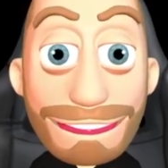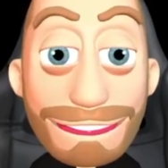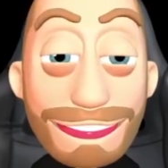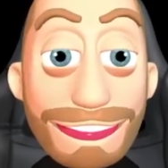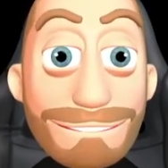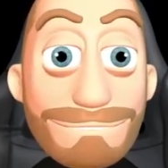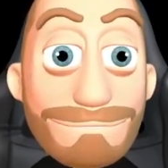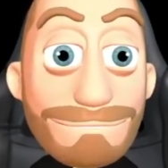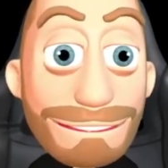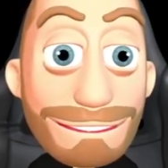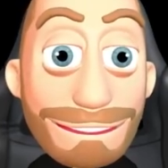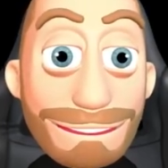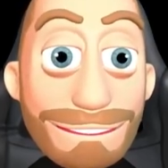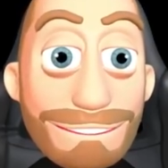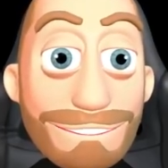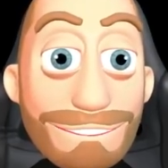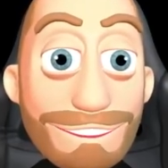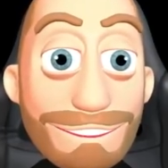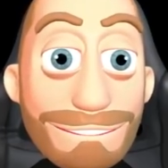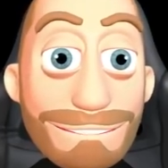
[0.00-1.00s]
But
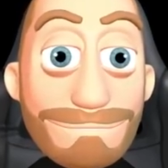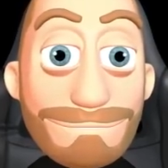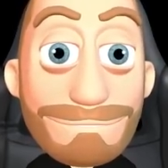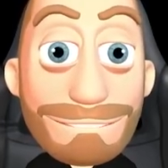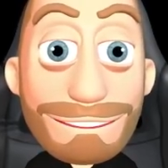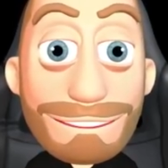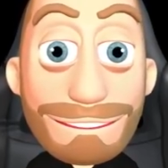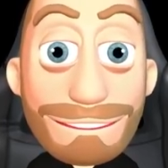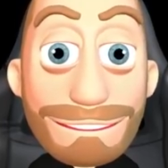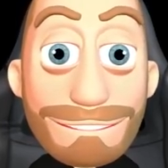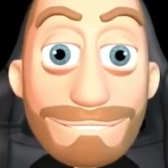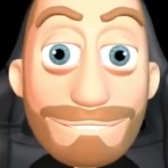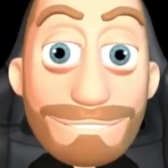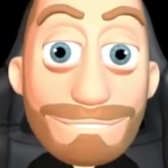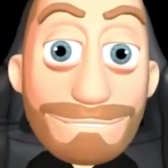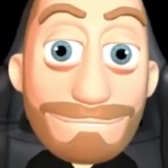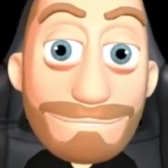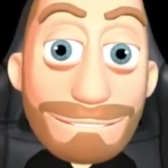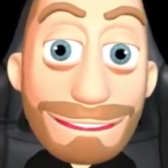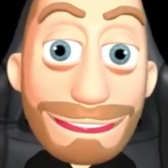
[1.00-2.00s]
we'll get to
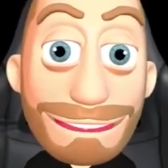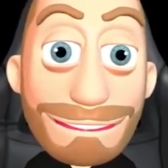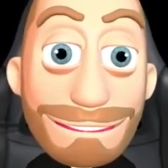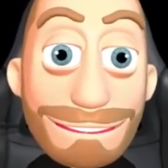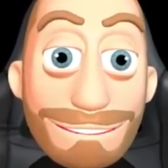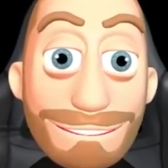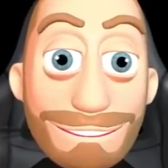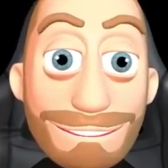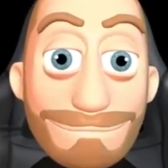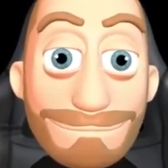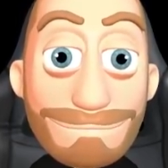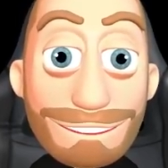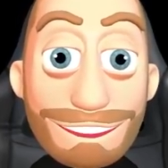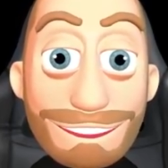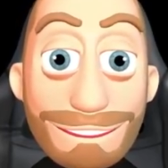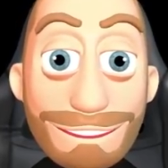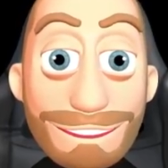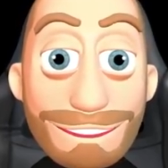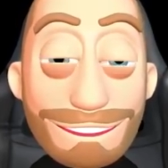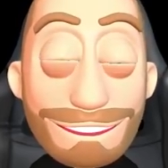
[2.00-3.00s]
that information
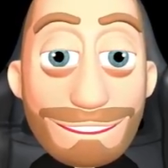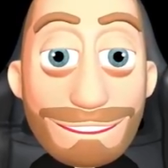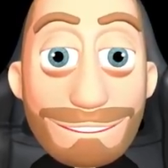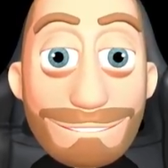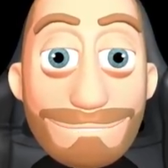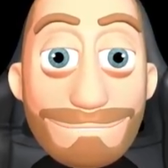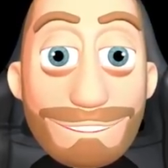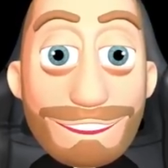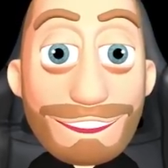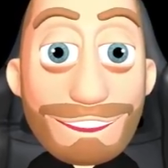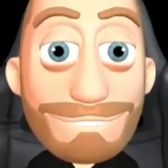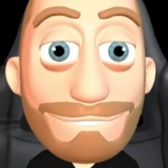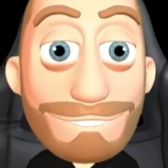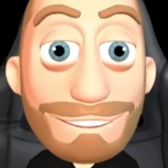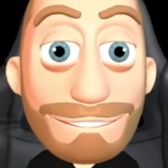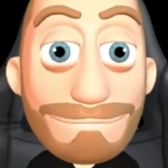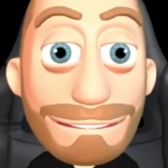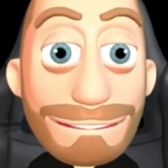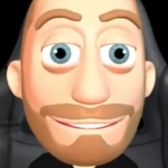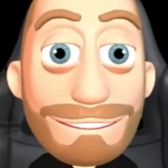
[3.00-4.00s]
here soon as well.
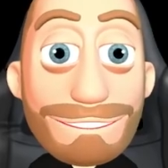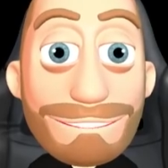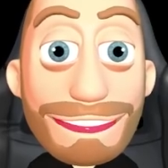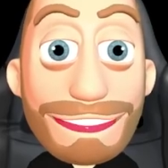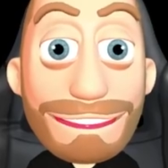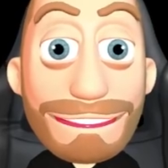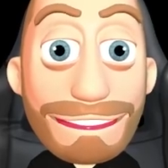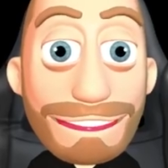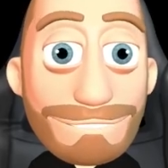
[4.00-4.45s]
So